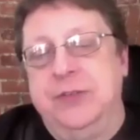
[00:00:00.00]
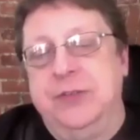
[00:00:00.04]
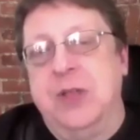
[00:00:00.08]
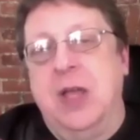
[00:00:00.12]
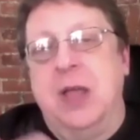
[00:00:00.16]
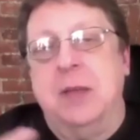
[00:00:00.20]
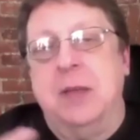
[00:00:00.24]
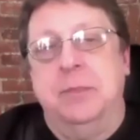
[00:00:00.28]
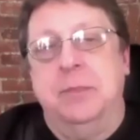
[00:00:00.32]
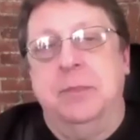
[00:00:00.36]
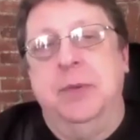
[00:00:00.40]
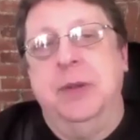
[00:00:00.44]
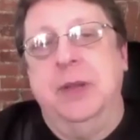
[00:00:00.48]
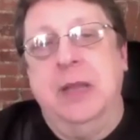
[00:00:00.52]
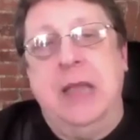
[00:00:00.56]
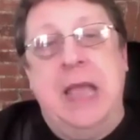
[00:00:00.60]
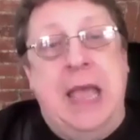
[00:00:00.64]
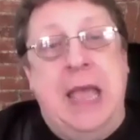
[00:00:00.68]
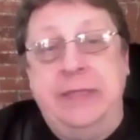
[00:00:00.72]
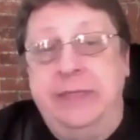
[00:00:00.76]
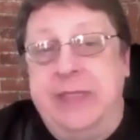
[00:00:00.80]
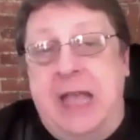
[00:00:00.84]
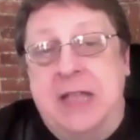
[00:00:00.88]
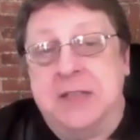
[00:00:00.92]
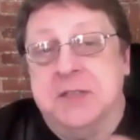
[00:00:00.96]
not
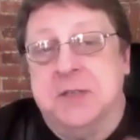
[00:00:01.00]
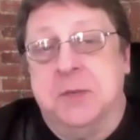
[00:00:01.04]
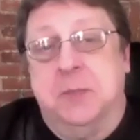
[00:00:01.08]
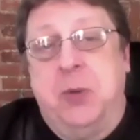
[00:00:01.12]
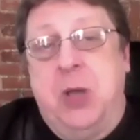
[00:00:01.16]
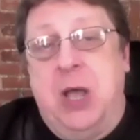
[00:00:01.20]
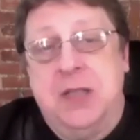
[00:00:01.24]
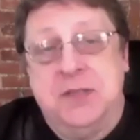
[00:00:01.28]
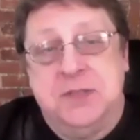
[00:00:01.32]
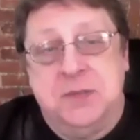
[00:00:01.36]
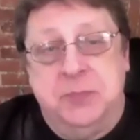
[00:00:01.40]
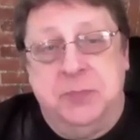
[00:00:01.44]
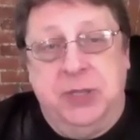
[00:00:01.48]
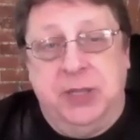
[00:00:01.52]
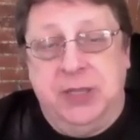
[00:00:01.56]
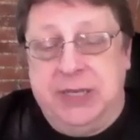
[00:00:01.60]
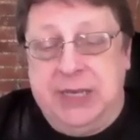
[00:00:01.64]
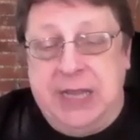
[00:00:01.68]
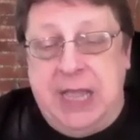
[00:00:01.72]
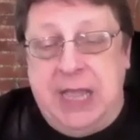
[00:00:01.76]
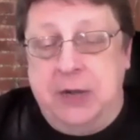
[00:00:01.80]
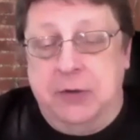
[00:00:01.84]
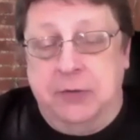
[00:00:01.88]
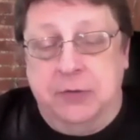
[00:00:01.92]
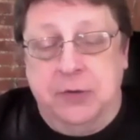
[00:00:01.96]
that's a possibility
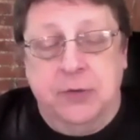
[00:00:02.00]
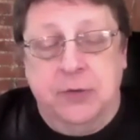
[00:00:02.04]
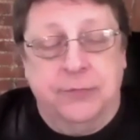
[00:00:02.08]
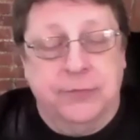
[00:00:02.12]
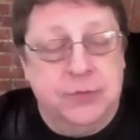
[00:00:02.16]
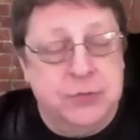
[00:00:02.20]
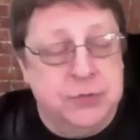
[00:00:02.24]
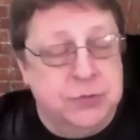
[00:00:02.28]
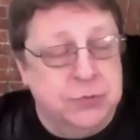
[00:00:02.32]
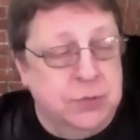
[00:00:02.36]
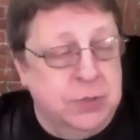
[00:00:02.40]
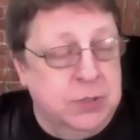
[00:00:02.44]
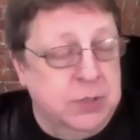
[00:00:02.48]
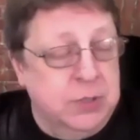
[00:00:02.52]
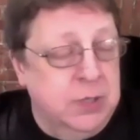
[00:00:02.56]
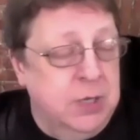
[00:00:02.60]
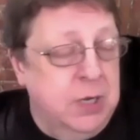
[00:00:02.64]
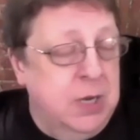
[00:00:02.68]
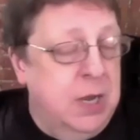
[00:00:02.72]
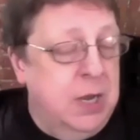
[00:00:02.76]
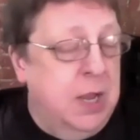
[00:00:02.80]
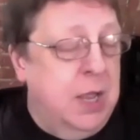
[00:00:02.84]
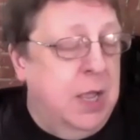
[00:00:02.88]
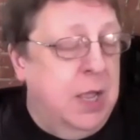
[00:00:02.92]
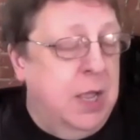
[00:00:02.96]
i don't know for sure
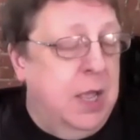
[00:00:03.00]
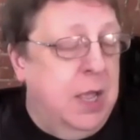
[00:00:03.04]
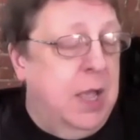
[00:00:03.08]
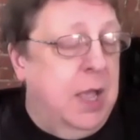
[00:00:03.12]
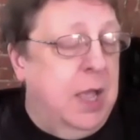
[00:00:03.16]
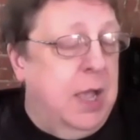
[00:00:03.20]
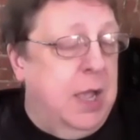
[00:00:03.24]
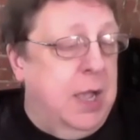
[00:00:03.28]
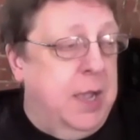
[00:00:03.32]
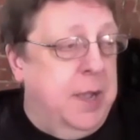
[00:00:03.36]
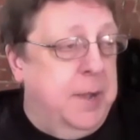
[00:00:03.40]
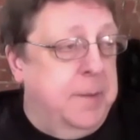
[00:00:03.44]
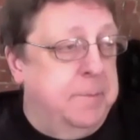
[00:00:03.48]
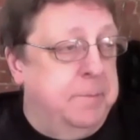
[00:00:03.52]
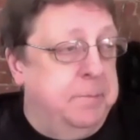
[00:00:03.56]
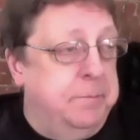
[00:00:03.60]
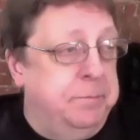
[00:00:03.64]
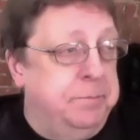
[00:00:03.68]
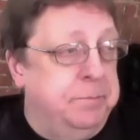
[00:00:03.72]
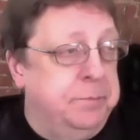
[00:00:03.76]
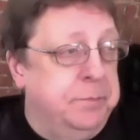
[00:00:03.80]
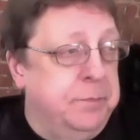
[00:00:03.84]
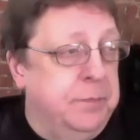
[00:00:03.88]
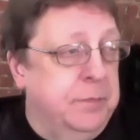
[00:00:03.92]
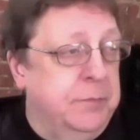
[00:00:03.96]
um,
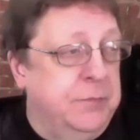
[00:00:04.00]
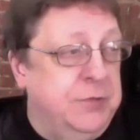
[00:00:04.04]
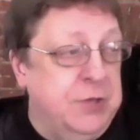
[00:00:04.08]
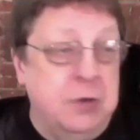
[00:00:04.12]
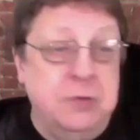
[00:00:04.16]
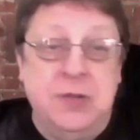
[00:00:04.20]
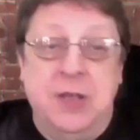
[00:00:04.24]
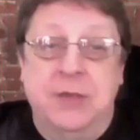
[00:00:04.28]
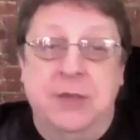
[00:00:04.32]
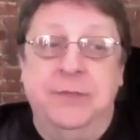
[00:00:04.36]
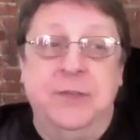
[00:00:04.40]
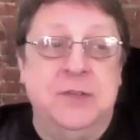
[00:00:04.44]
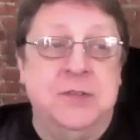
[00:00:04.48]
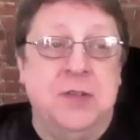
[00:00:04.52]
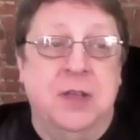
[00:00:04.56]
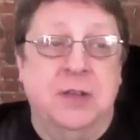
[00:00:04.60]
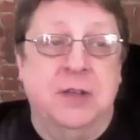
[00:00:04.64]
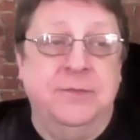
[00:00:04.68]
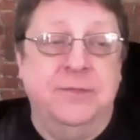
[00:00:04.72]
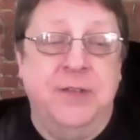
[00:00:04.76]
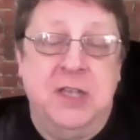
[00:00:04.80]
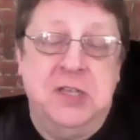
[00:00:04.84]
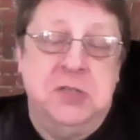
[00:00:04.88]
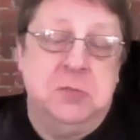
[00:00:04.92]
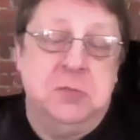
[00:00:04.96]
jo duffy's on
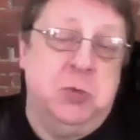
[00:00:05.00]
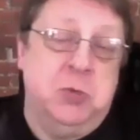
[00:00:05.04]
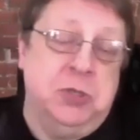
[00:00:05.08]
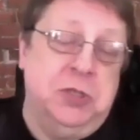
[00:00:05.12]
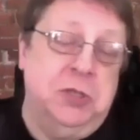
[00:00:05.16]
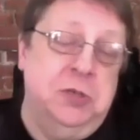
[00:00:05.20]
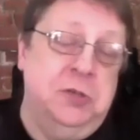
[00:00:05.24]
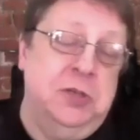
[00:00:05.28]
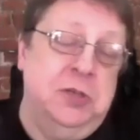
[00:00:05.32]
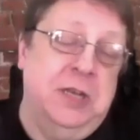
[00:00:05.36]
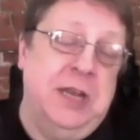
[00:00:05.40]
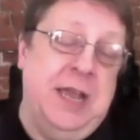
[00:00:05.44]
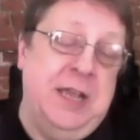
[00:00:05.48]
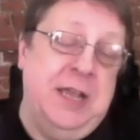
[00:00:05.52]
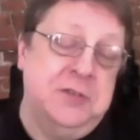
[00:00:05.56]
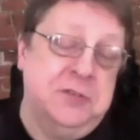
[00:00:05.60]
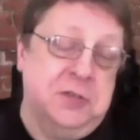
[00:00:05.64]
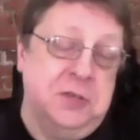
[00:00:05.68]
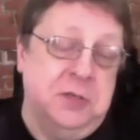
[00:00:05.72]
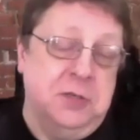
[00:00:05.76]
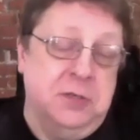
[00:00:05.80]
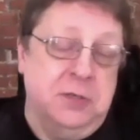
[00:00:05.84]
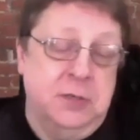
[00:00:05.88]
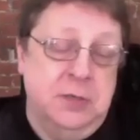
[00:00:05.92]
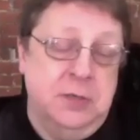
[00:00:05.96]
facebook you could ask
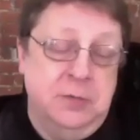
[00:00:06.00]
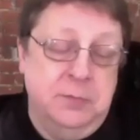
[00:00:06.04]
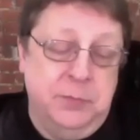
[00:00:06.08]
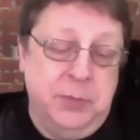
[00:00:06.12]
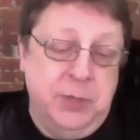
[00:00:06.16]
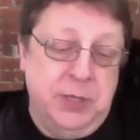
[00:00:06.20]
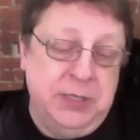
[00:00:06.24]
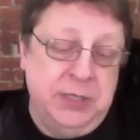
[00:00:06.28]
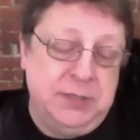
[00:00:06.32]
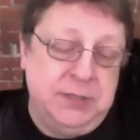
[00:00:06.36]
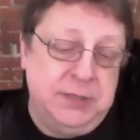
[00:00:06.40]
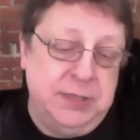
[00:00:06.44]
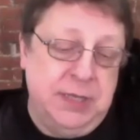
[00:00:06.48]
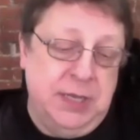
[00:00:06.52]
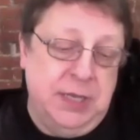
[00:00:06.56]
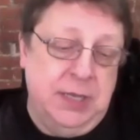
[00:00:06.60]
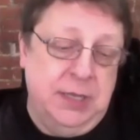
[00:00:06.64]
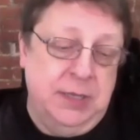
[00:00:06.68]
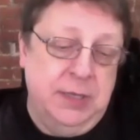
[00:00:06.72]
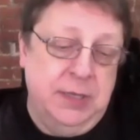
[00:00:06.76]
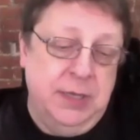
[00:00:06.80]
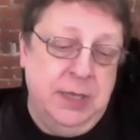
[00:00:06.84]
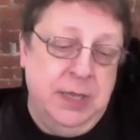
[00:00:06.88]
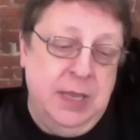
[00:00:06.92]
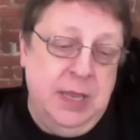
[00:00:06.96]
her but uh,